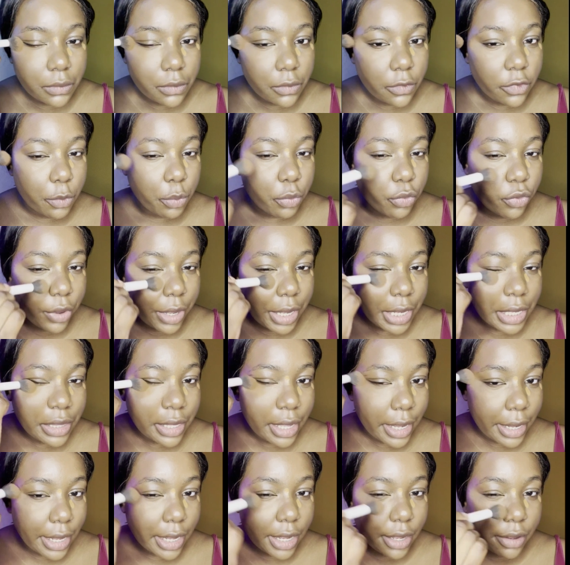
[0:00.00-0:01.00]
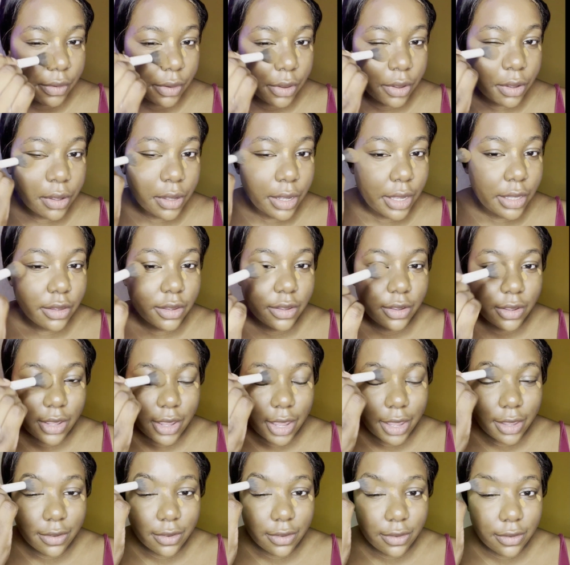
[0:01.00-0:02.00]
to brighten that area. And
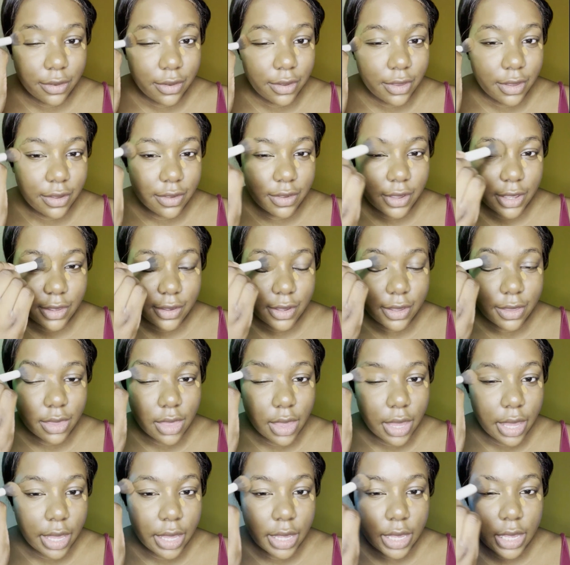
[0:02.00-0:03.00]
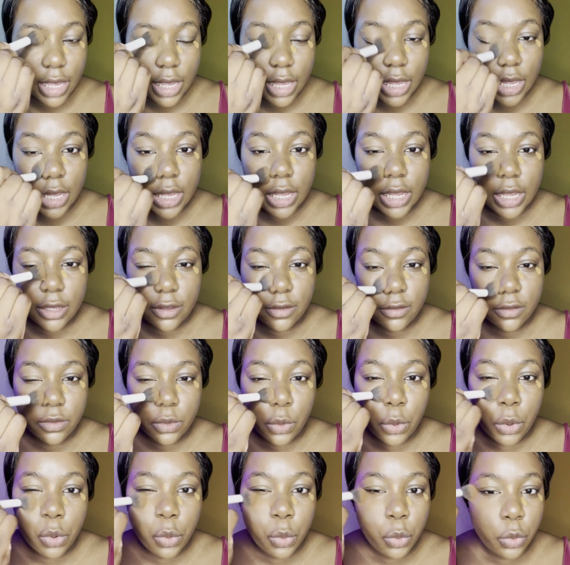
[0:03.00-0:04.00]
as soon as I did that, it
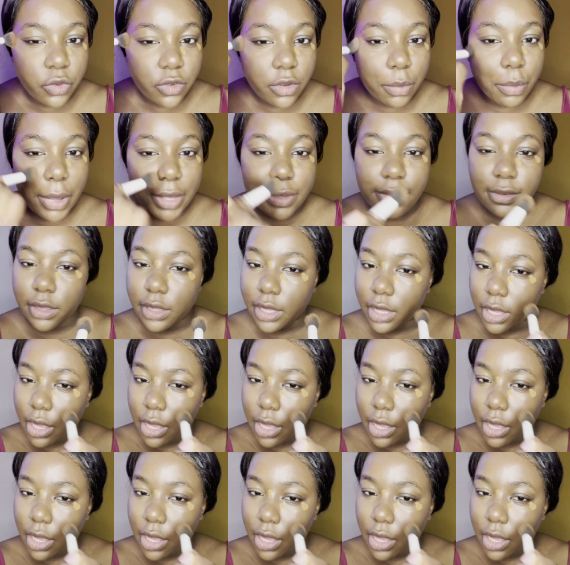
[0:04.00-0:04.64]
sort automatically